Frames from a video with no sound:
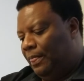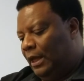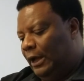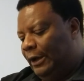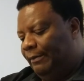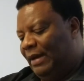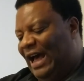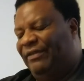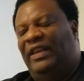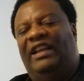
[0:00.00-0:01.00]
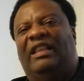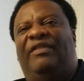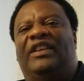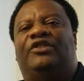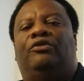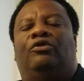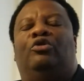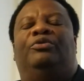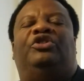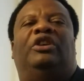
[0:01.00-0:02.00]
I think that this
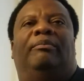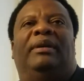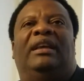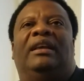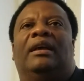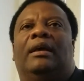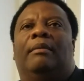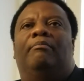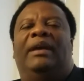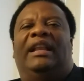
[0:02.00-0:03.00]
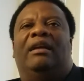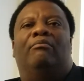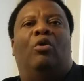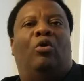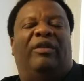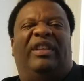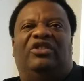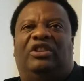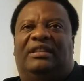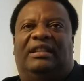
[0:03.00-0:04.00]
group should be meeting more than
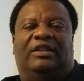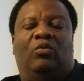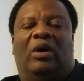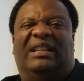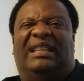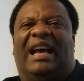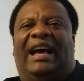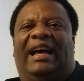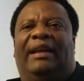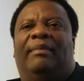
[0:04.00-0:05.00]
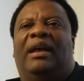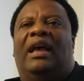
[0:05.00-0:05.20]
just this one time.